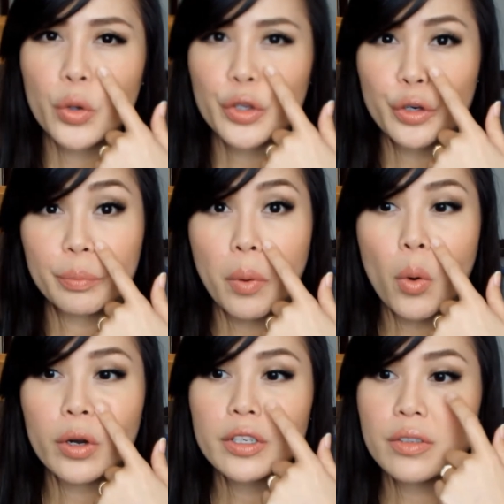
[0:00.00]
your
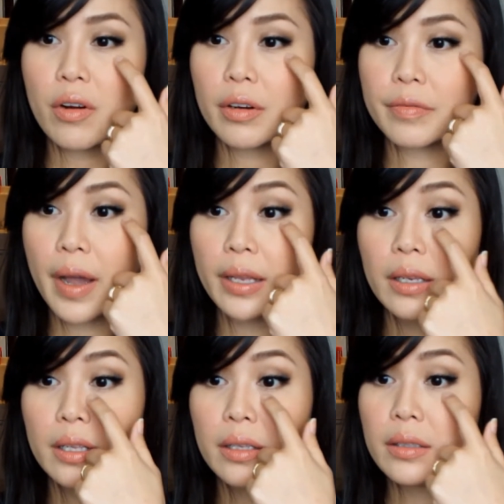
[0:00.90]
pores or fine
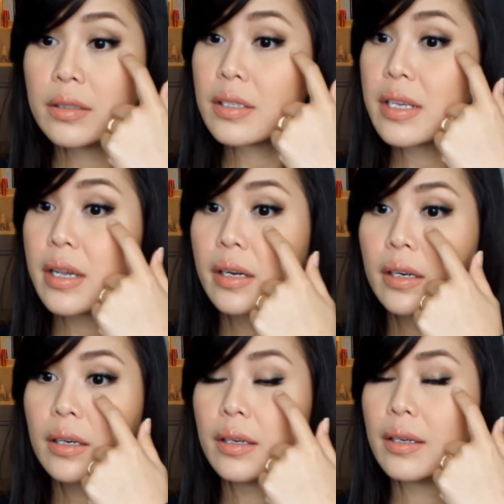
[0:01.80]
lines here,
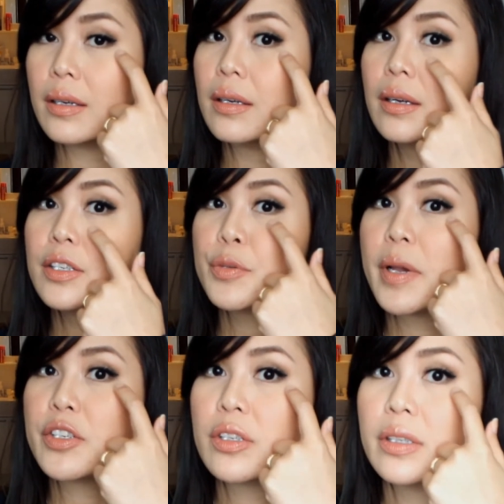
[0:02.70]

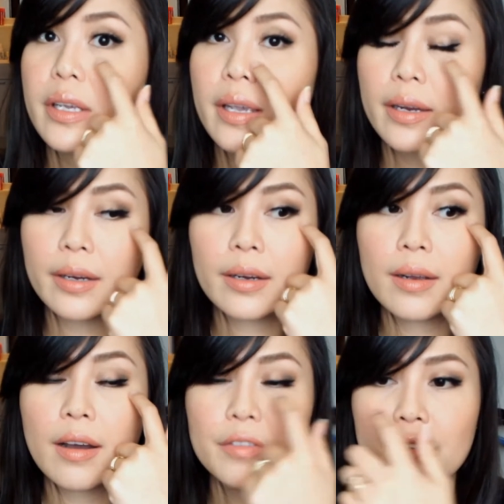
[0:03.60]
especially here
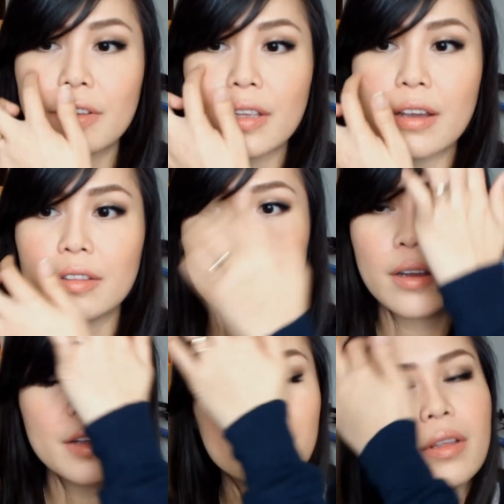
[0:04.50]
under the
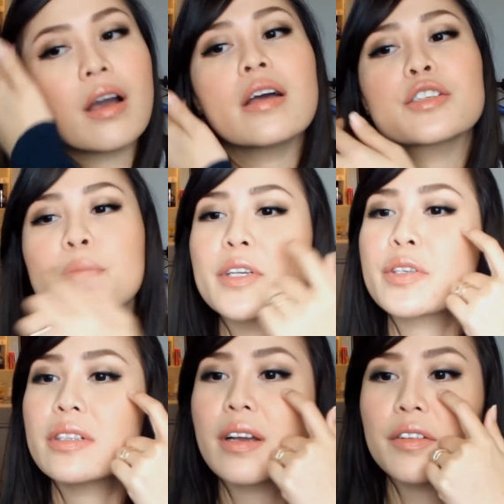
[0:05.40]

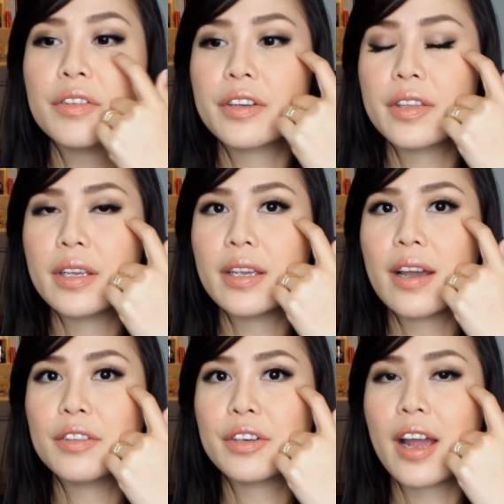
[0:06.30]
especially under the
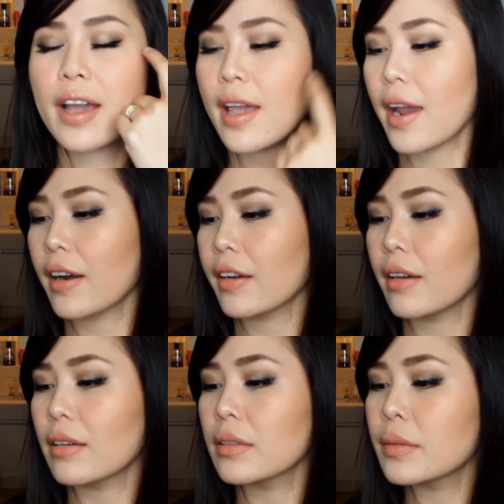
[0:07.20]
under eye area.
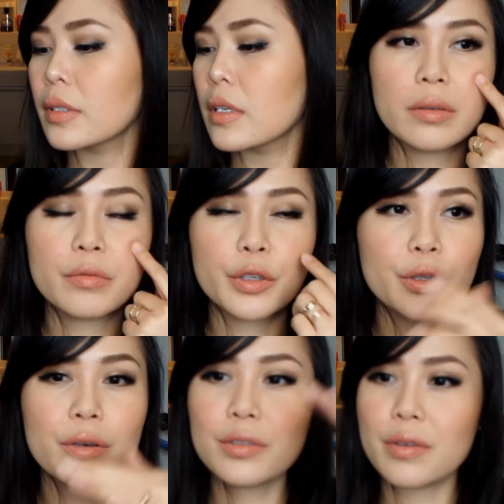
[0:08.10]
For
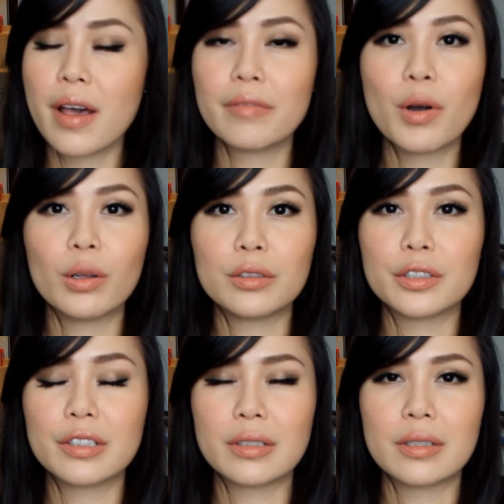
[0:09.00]
those who have
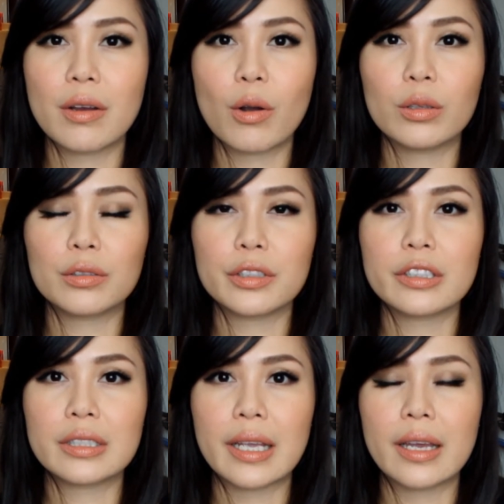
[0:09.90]
older
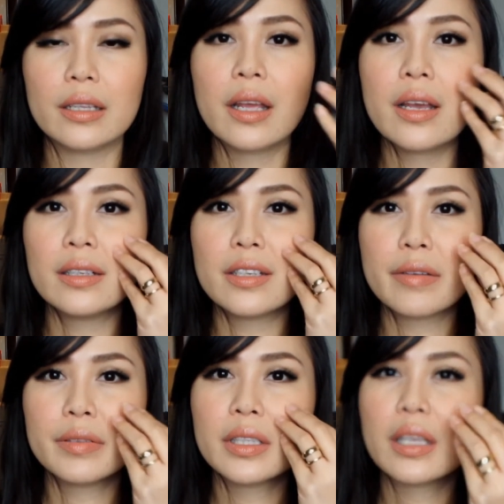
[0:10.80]
skin,
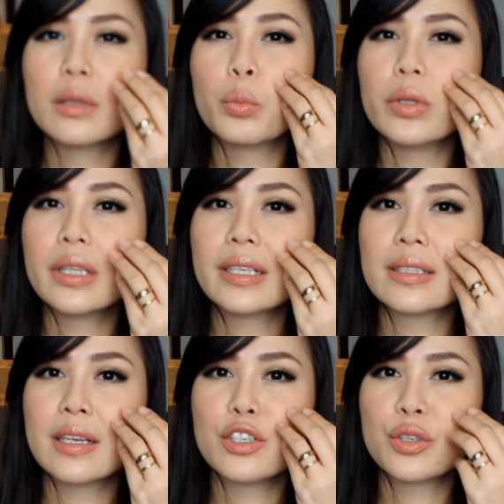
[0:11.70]
definitely it will
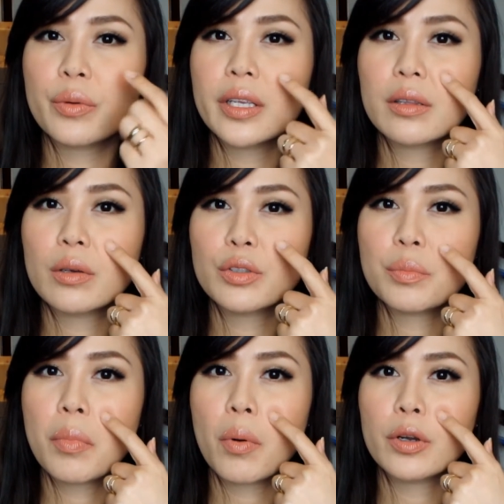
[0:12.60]
accentuate those
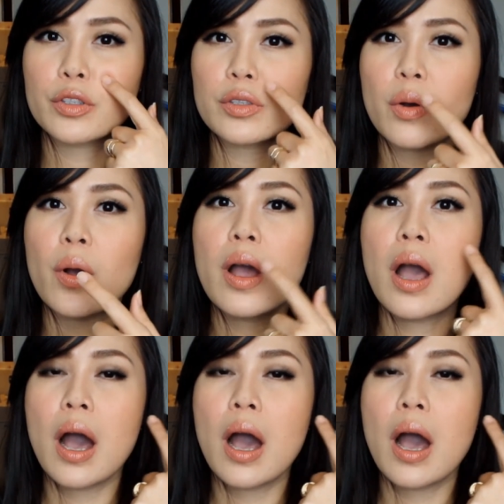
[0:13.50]
pores. So